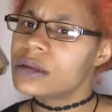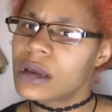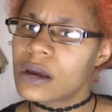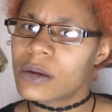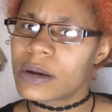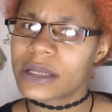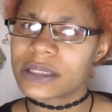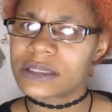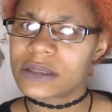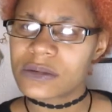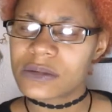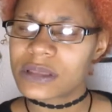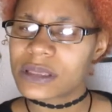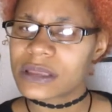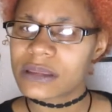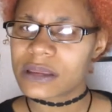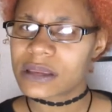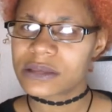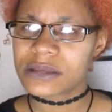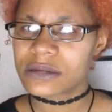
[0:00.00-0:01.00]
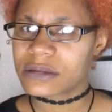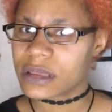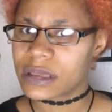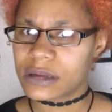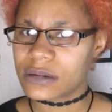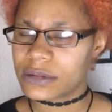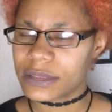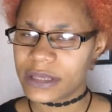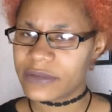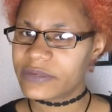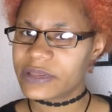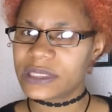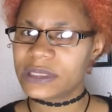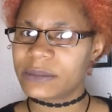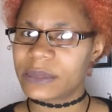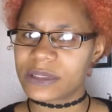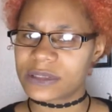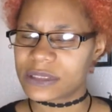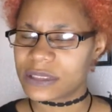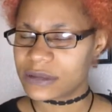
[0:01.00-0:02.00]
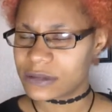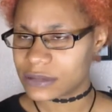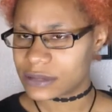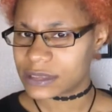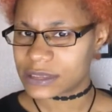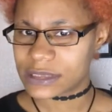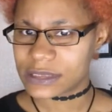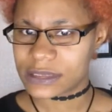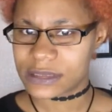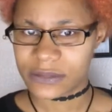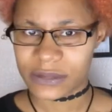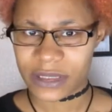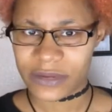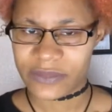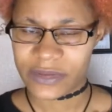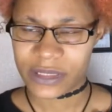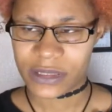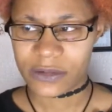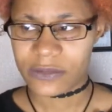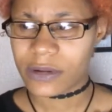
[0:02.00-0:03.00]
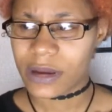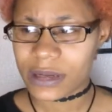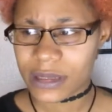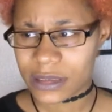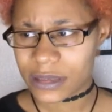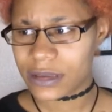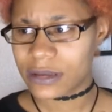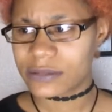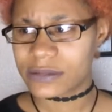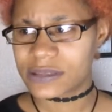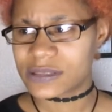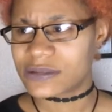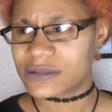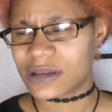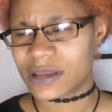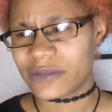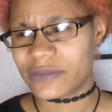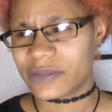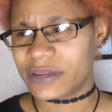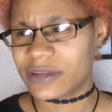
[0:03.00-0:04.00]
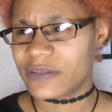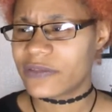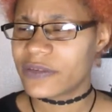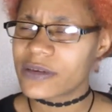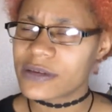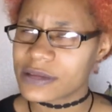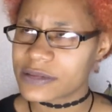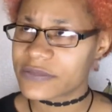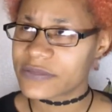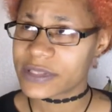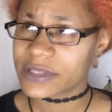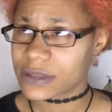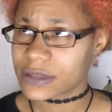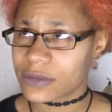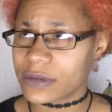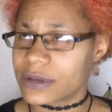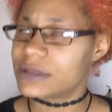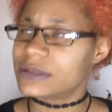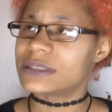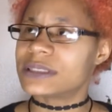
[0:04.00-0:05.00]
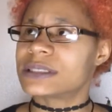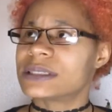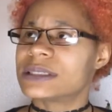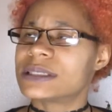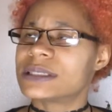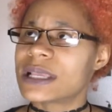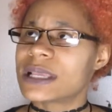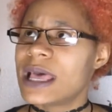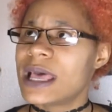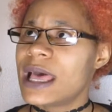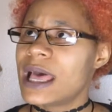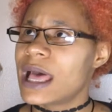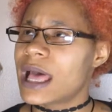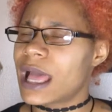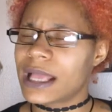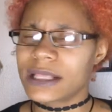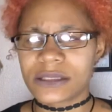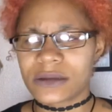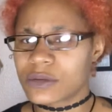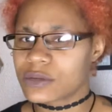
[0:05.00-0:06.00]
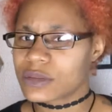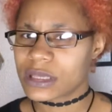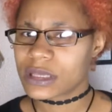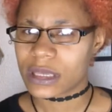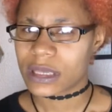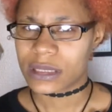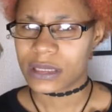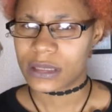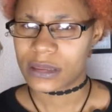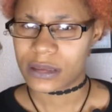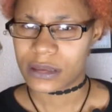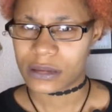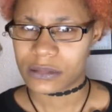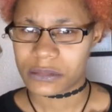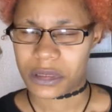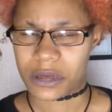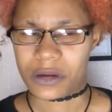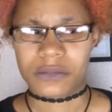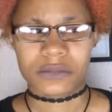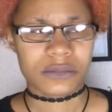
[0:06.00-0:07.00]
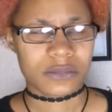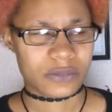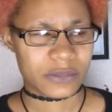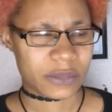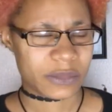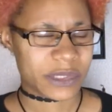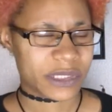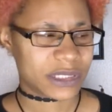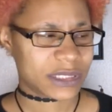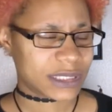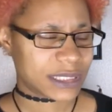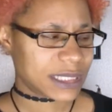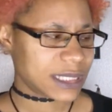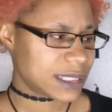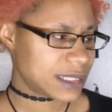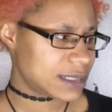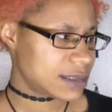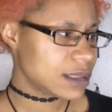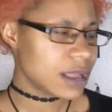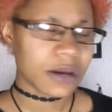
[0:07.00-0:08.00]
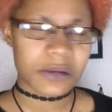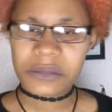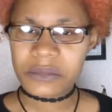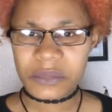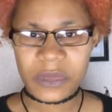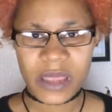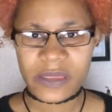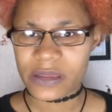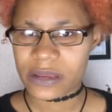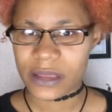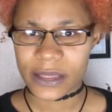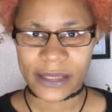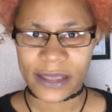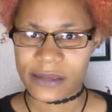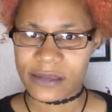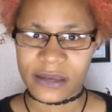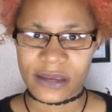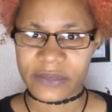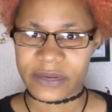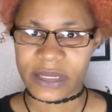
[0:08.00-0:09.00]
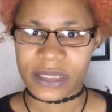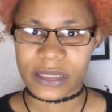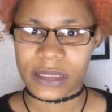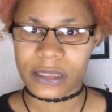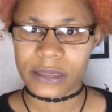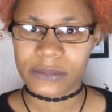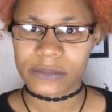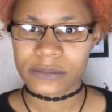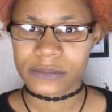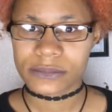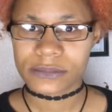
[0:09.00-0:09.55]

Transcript: No, I don't think they do. They don't have any mental illnesses, don't have any chronic illnesses, don't have any physical illnesses. I don't think anything. No, let me just think. No, nothing. I can't think of anything.